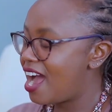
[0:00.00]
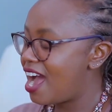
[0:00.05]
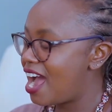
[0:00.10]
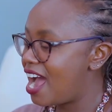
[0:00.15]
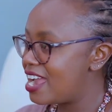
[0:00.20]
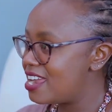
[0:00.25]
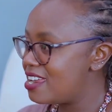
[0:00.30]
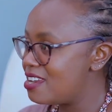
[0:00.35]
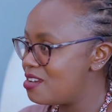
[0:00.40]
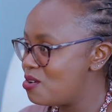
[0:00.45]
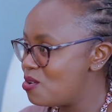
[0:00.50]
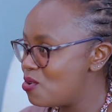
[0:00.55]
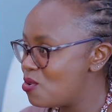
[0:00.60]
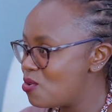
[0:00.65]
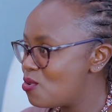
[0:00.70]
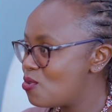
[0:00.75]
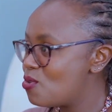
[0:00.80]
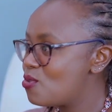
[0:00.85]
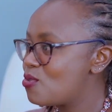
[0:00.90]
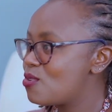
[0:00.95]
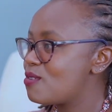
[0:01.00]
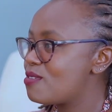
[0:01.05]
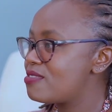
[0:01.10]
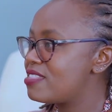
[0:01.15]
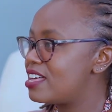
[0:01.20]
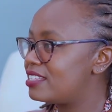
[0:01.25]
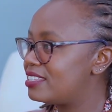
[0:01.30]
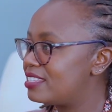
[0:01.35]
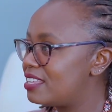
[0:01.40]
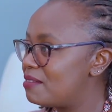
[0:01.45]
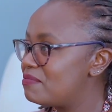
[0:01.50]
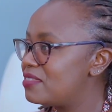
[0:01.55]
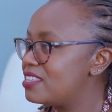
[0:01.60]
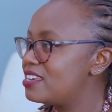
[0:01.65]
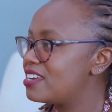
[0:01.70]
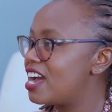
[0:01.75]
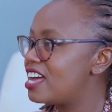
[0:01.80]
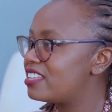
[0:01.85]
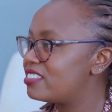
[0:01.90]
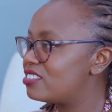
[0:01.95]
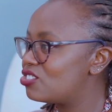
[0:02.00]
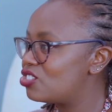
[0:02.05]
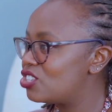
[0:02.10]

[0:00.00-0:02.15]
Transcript: I know that something has